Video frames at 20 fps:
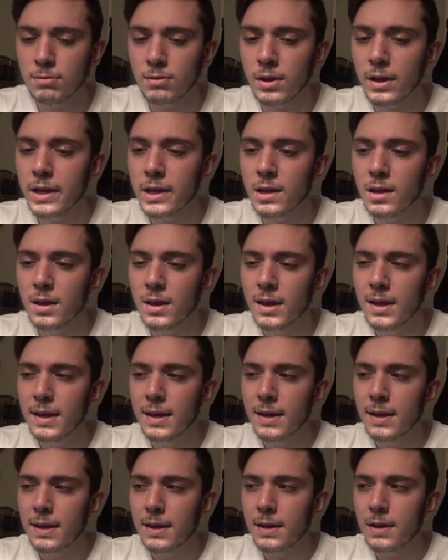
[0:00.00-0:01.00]
Like,
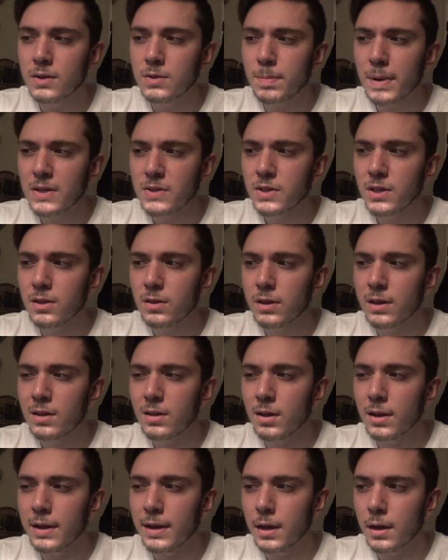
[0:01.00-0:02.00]
it's basically
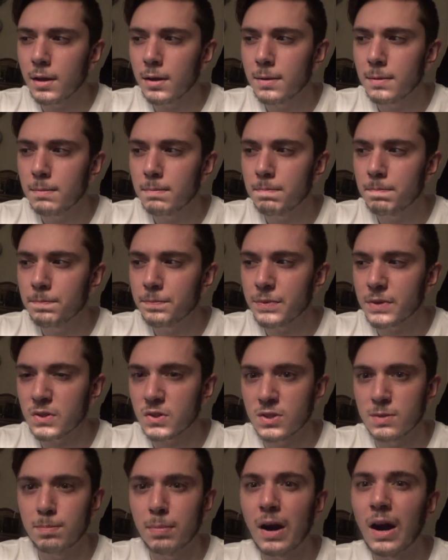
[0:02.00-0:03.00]
like
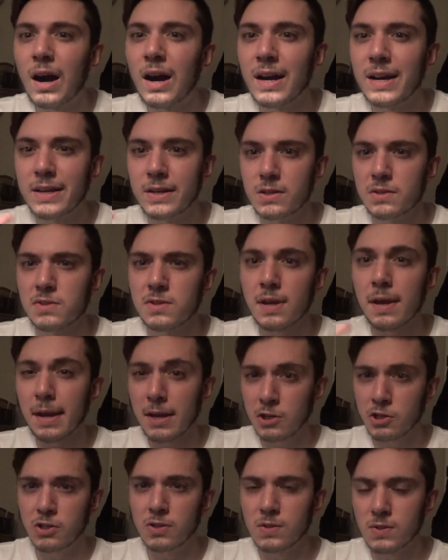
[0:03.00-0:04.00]
spies,
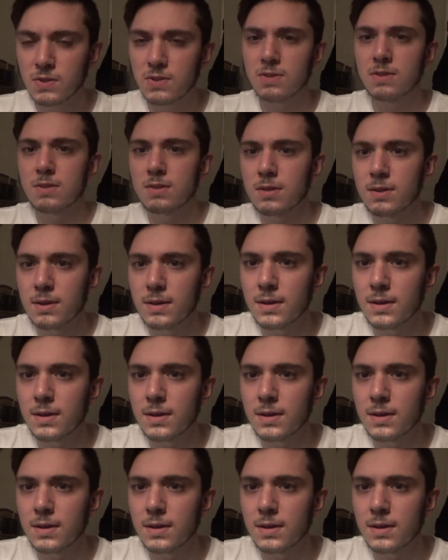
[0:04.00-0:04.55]
agents,